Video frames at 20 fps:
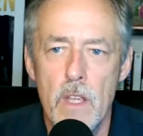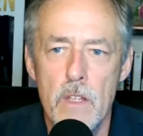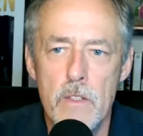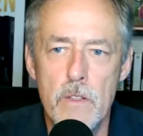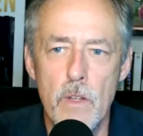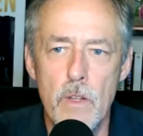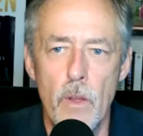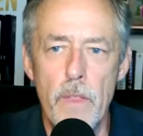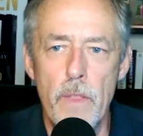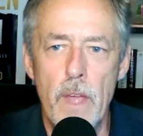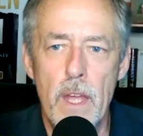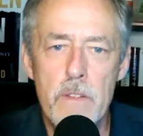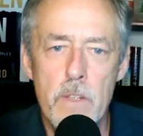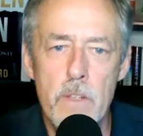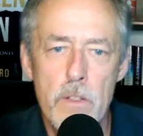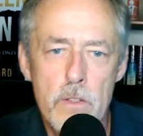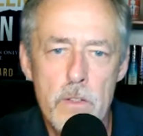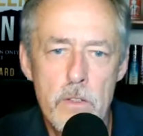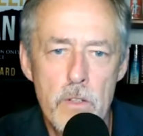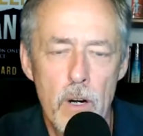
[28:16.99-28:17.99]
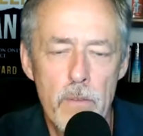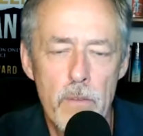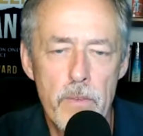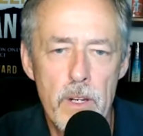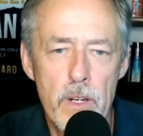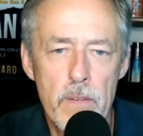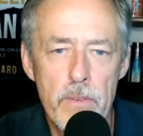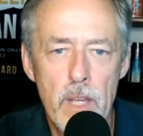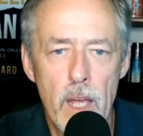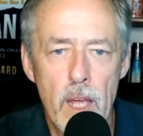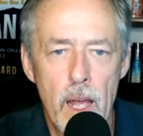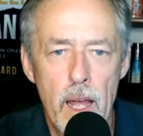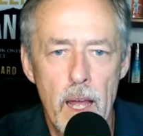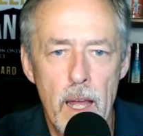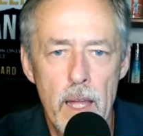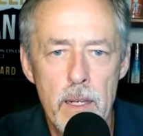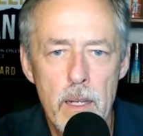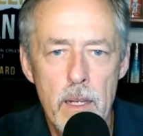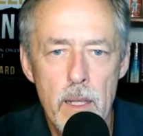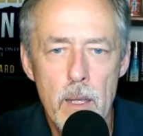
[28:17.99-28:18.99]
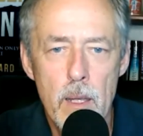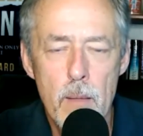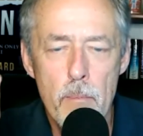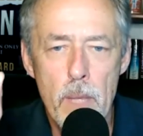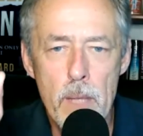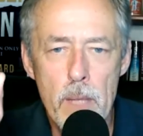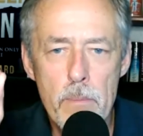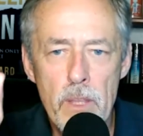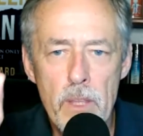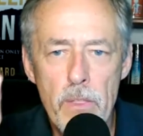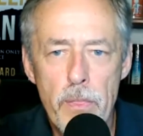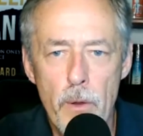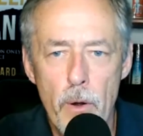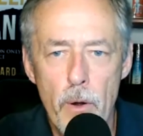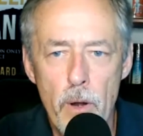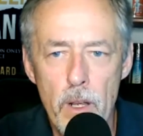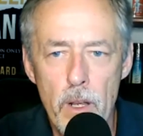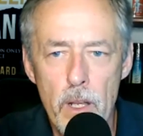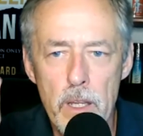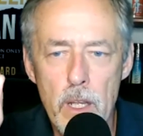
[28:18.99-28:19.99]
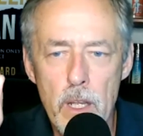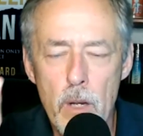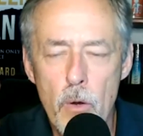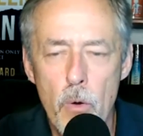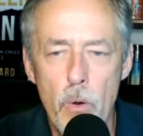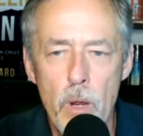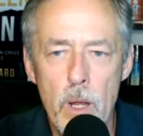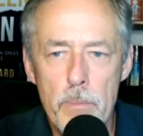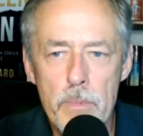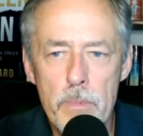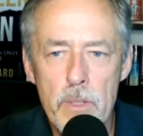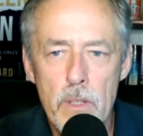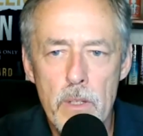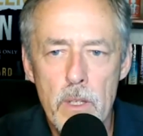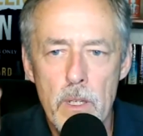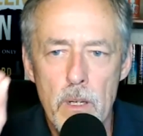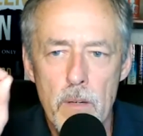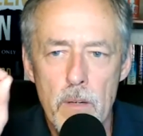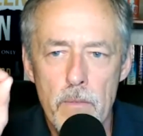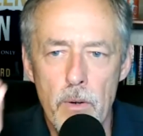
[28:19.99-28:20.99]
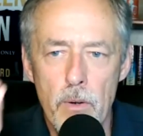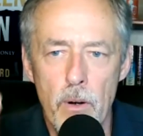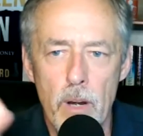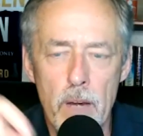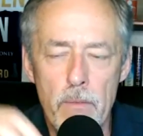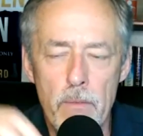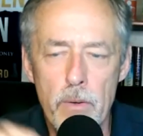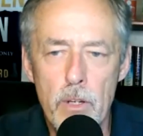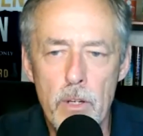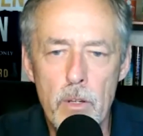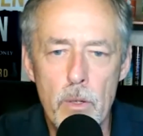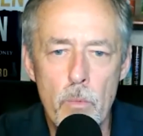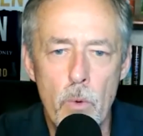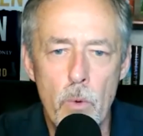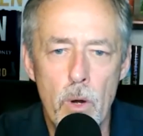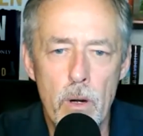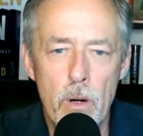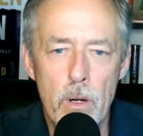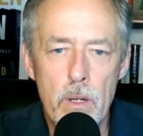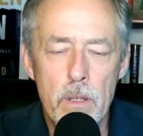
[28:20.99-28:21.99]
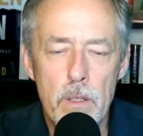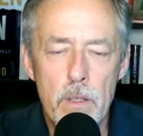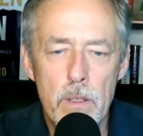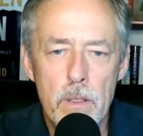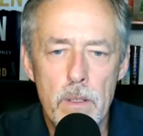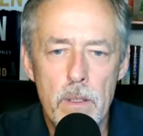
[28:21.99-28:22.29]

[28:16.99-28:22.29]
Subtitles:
so that the servant of God may be thoroughly equipped for every good work.